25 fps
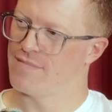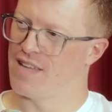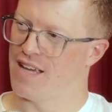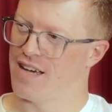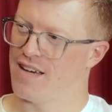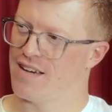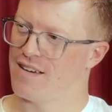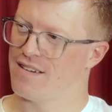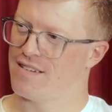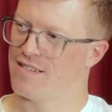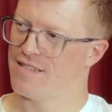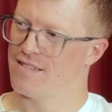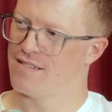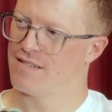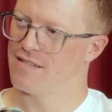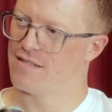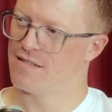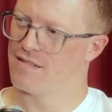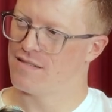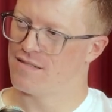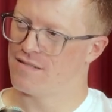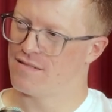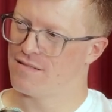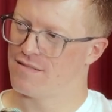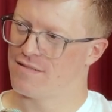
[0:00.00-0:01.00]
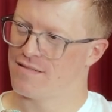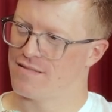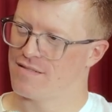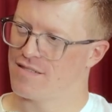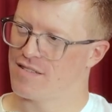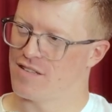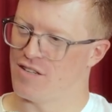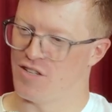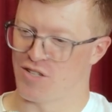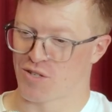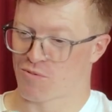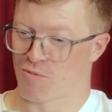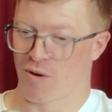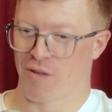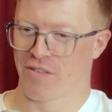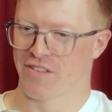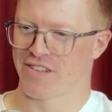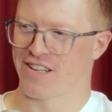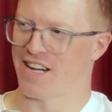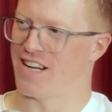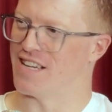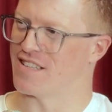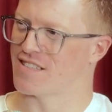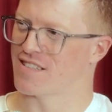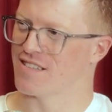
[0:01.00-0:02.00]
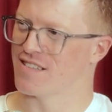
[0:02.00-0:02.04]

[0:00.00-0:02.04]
Yeah. You just roll the dice.